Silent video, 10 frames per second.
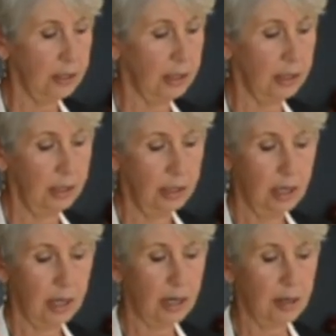the
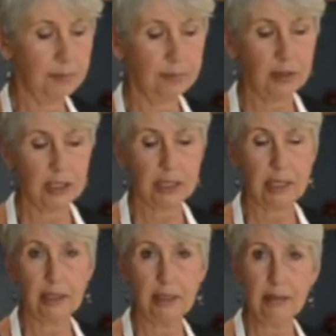
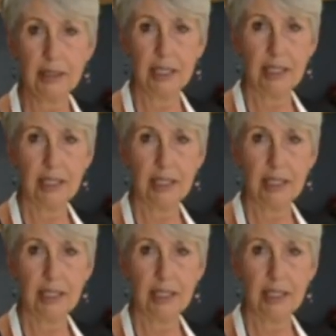skin.